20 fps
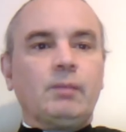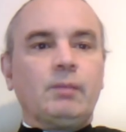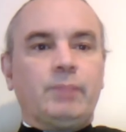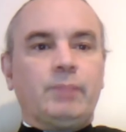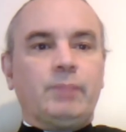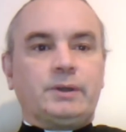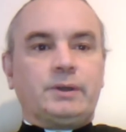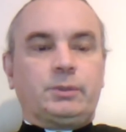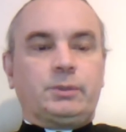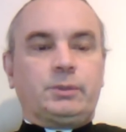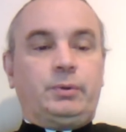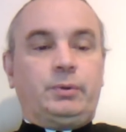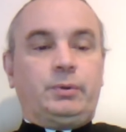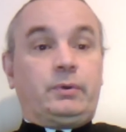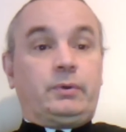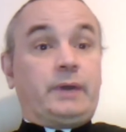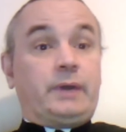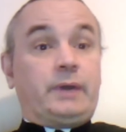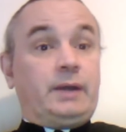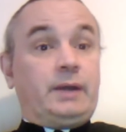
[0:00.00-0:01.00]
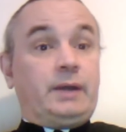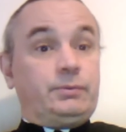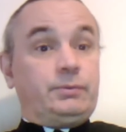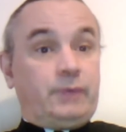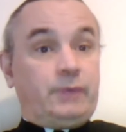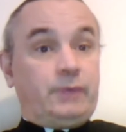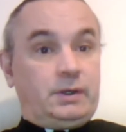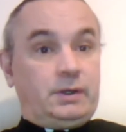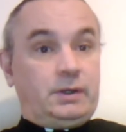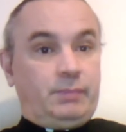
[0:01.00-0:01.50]
bishop who'd ordained a
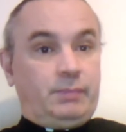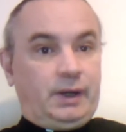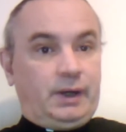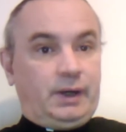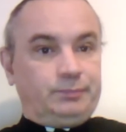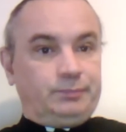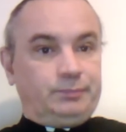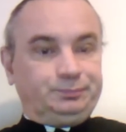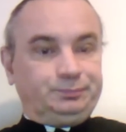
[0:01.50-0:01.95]
friend of mine,